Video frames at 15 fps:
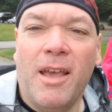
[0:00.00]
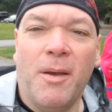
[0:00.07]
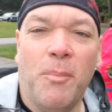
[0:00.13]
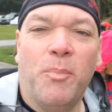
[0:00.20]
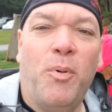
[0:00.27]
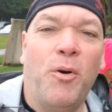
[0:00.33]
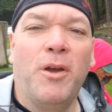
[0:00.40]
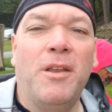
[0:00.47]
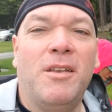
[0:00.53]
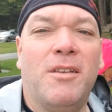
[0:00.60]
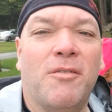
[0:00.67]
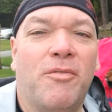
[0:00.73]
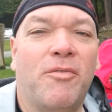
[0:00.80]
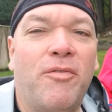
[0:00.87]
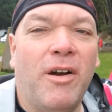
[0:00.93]
at Point
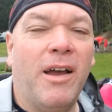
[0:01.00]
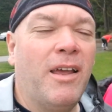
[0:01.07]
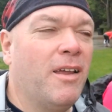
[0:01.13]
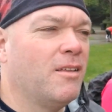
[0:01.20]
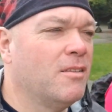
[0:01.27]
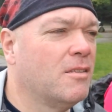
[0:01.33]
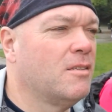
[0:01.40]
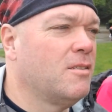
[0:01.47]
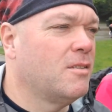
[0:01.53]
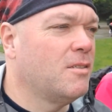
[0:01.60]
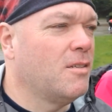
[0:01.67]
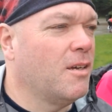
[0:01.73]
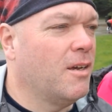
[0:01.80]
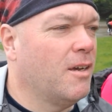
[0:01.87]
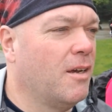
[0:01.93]
Defiance.
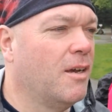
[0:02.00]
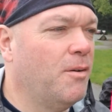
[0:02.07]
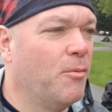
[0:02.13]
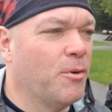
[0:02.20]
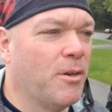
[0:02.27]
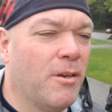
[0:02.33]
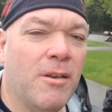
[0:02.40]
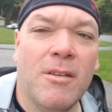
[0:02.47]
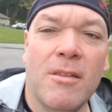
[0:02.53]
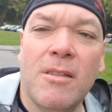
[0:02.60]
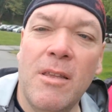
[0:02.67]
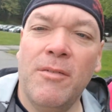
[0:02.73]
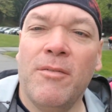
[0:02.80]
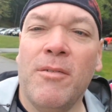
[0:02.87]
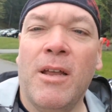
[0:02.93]
We're
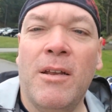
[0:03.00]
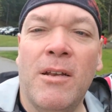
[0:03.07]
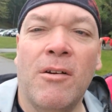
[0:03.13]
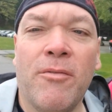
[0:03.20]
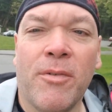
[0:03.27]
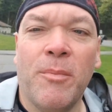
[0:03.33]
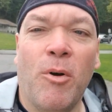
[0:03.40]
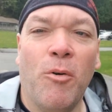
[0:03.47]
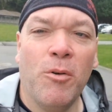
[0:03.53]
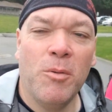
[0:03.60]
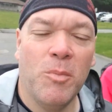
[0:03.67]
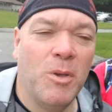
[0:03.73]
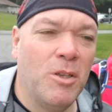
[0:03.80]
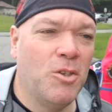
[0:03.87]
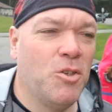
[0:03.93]
heading out from Owen
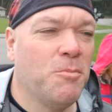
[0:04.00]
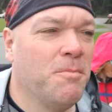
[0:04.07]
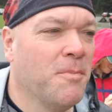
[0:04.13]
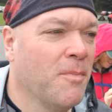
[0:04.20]
Beach.